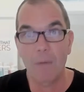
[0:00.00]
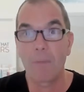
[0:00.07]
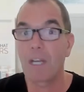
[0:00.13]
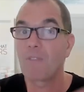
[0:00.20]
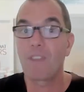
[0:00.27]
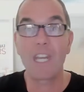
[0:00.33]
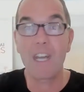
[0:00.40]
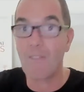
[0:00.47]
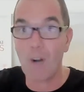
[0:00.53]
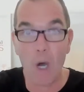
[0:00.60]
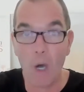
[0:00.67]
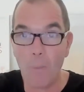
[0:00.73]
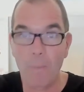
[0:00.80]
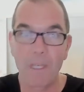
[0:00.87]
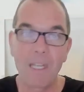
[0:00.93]
But if they never
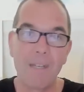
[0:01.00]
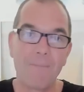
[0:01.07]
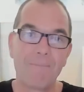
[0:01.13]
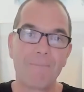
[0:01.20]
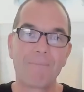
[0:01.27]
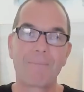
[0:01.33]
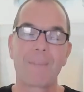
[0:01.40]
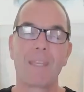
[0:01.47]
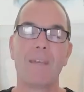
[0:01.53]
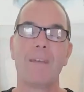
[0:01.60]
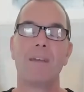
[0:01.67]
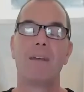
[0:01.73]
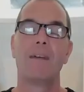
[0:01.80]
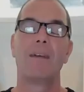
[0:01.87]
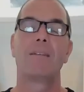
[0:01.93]
opened it,
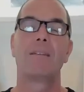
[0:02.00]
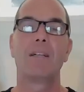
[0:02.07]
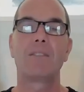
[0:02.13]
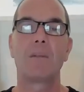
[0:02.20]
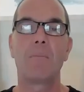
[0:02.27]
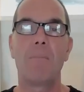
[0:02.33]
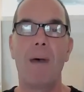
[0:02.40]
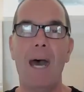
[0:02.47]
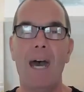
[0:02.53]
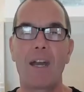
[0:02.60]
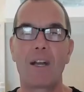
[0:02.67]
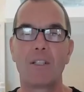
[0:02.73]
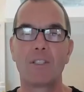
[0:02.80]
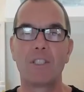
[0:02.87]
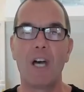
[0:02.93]
it doesn't
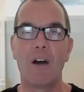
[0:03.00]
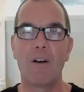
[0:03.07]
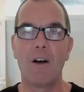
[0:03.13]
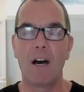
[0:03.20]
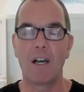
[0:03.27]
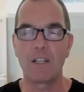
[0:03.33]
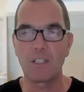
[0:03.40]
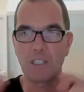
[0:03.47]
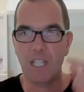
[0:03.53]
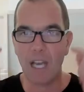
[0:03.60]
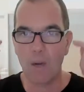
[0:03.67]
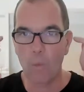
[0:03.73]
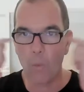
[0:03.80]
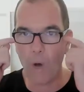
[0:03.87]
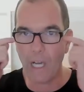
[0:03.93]
matter. So
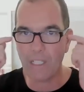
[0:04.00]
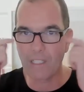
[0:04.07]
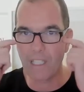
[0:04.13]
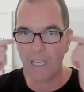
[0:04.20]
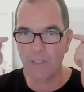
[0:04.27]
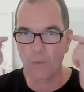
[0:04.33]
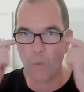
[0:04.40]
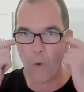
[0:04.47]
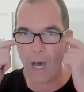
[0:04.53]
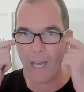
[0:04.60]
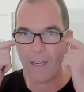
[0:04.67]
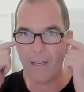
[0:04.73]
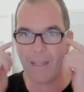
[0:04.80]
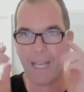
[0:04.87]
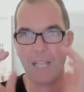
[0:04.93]
understand what does
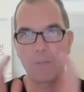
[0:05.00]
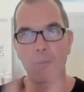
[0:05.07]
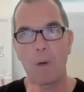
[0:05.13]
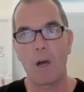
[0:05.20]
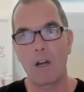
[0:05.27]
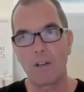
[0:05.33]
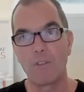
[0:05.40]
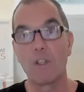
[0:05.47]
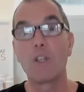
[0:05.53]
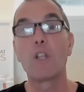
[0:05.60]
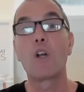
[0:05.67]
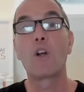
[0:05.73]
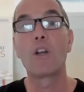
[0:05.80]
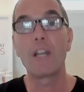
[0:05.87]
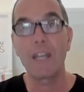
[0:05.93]
what. That's part of
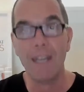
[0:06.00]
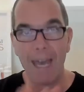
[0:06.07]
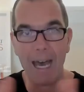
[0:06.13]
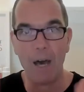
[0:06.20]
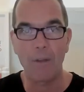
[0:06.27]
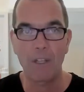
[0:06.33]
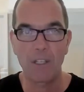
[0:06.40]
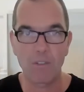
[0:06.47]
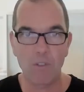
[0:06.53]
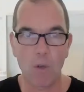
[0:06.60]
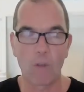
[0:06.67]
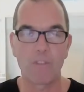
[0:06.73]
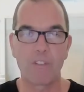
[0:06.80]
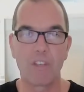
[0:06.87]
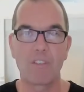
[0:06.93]
learning how this
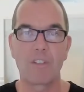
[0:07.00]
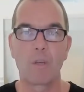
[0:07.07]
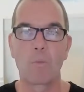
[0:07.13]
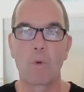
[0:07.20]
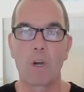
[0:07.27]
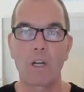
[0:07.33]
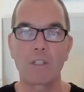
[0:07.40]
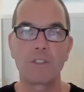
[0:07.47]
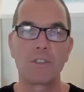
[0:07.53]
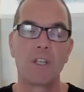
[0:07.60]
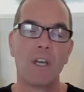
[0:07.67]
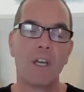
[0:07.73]
whole system works.